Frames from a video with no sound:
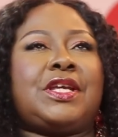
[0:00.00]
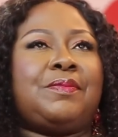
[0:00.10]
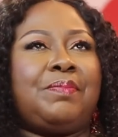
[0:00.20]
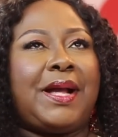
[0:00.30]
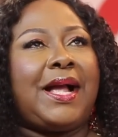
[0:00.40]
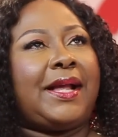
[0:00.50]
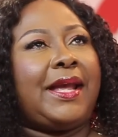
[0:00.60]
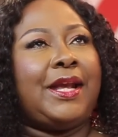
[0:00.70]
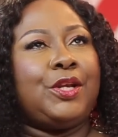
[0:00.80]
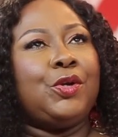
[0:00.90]
You sit back
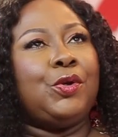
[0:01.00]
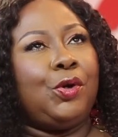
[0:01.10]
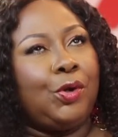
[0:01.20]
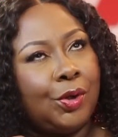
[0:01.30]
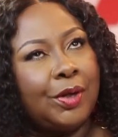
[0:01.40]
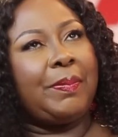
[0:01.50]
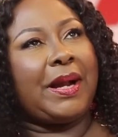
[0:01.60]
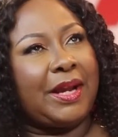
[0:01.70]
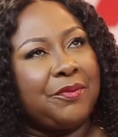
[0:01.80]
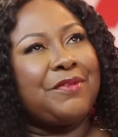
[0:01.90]
and you look
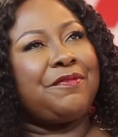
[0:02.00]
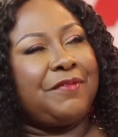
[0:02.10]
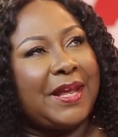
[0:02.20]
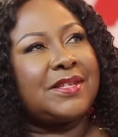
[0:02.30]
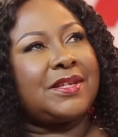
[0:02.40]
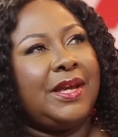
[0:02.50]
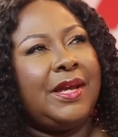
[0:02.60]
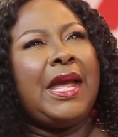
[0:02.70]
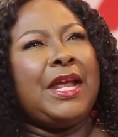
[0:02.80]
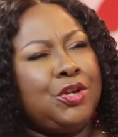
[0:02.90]
back and reflect,
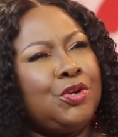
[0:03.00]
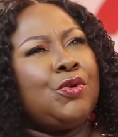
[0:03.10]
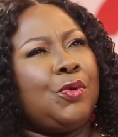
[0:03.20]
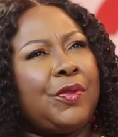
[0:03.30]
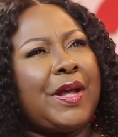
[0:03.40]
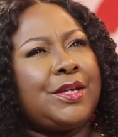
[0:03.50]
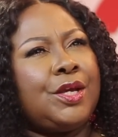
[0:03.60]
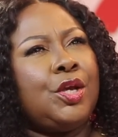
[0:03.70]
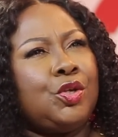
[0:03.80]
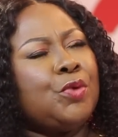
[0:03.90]
and you know
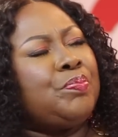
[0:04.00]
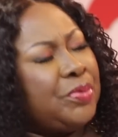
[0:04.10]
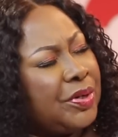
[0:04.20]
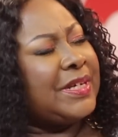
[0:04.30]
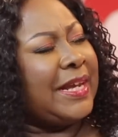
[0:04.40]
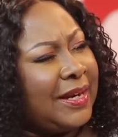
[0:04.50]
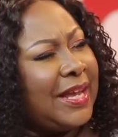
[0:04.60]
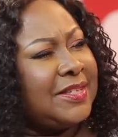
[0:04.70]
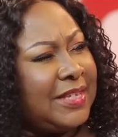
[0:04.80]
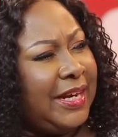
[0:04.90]
that you broke the
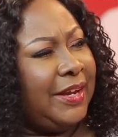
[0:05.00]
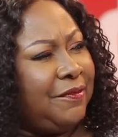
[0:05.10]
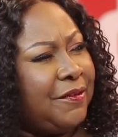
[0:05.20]
glass ceiling